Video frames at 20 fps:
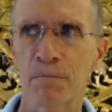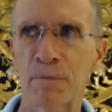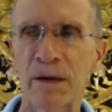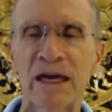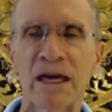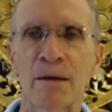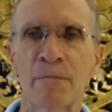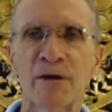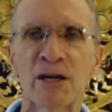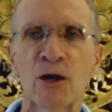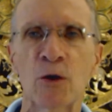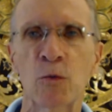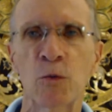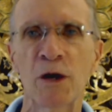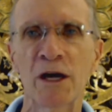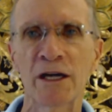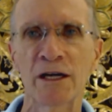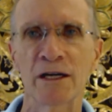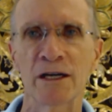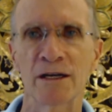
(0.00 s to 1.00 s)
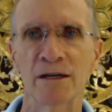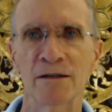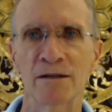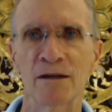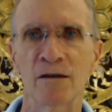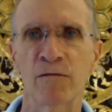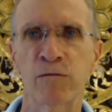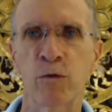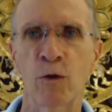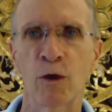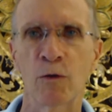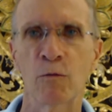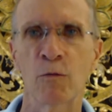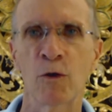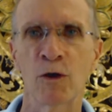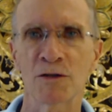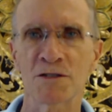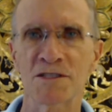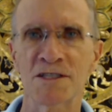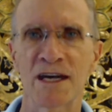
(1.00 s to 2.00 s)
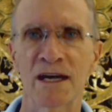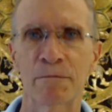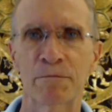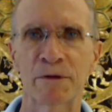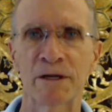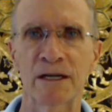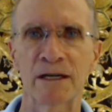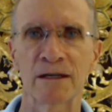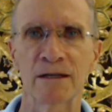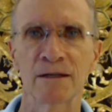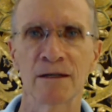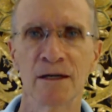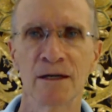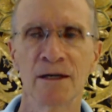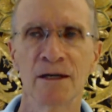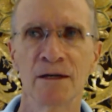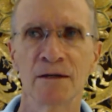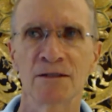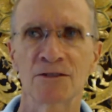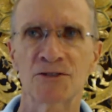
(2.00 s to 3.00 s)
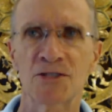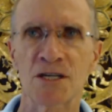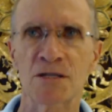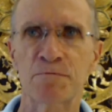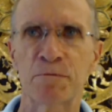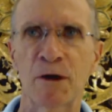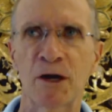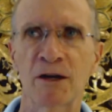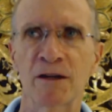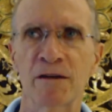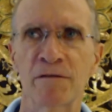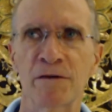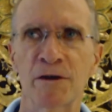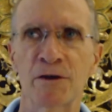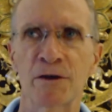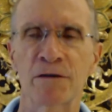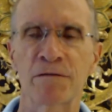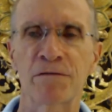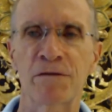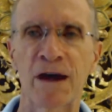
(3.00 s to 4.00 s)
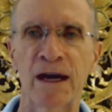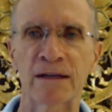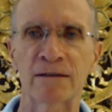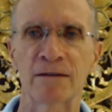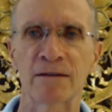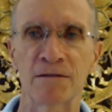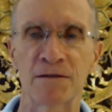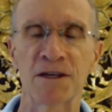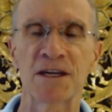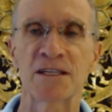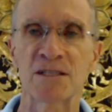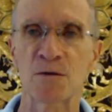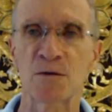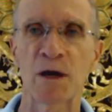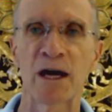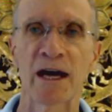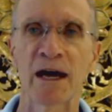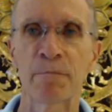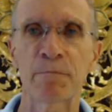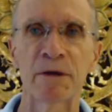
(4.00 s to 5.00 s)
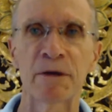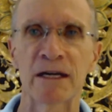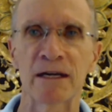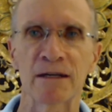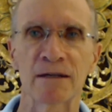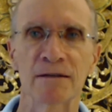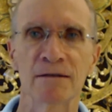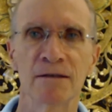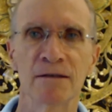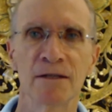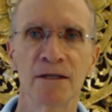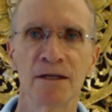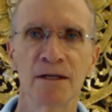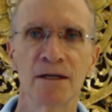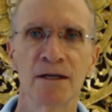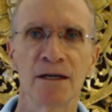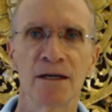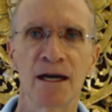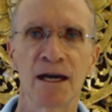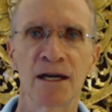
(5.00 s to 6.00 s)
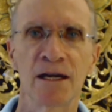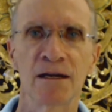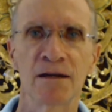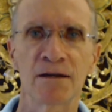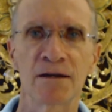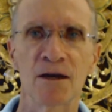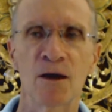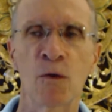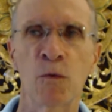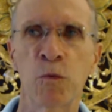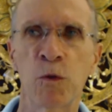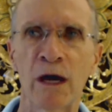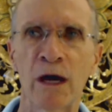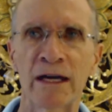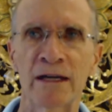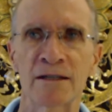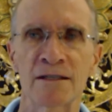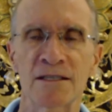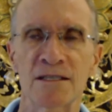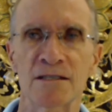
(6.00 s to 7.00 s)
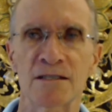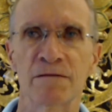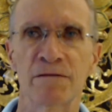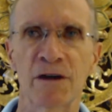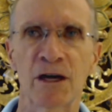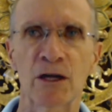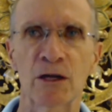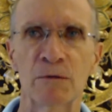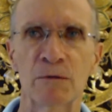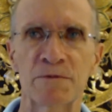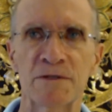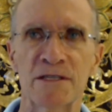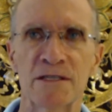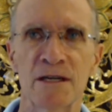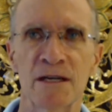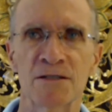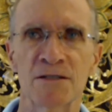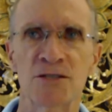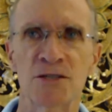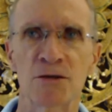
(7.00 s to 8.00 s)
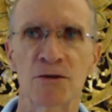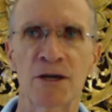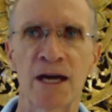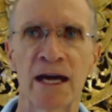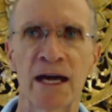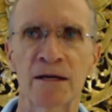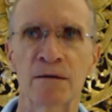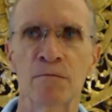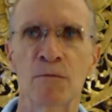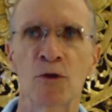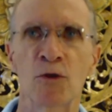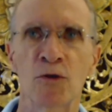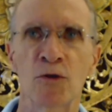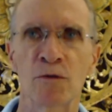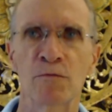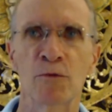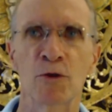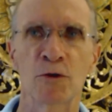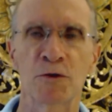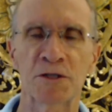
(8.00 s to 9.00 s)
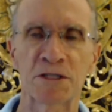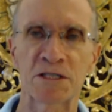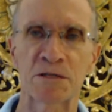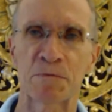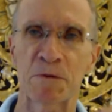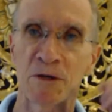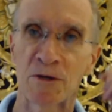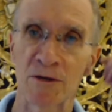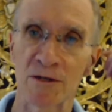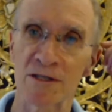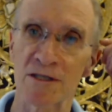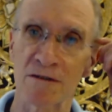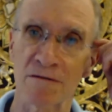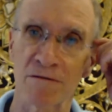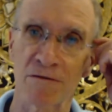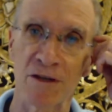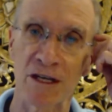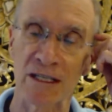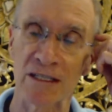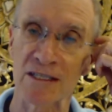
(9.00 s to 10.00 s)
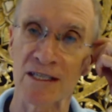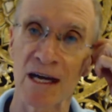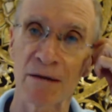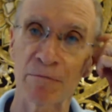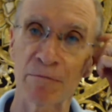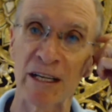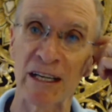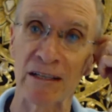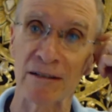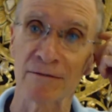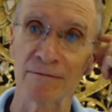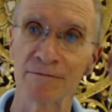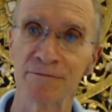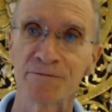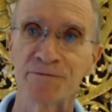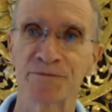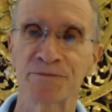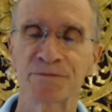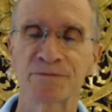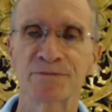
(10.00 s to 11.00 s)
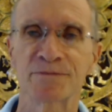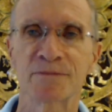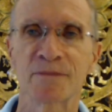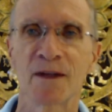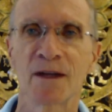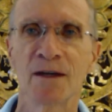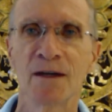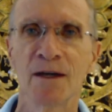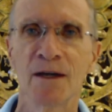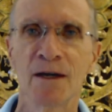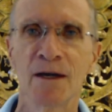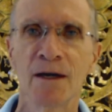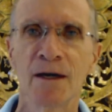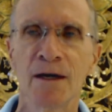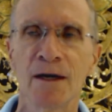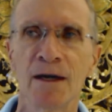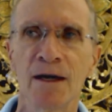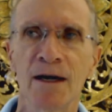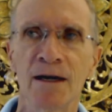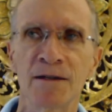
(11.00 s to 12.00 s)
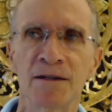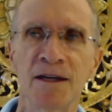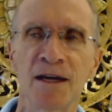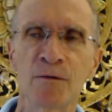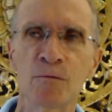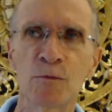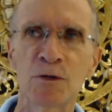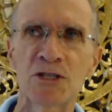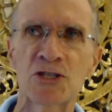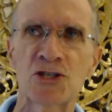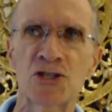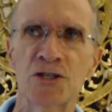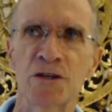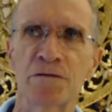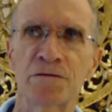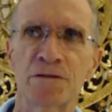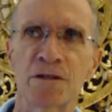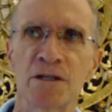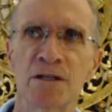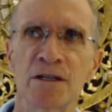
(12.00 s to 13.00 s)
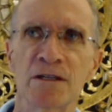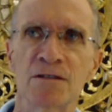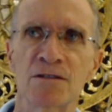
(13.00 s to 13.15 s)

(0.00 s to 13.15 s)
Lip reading: becoming aware of what was happening just by the very fact that things were happening. And awareness develops as you gain more and more experience of things happening. And then we shifted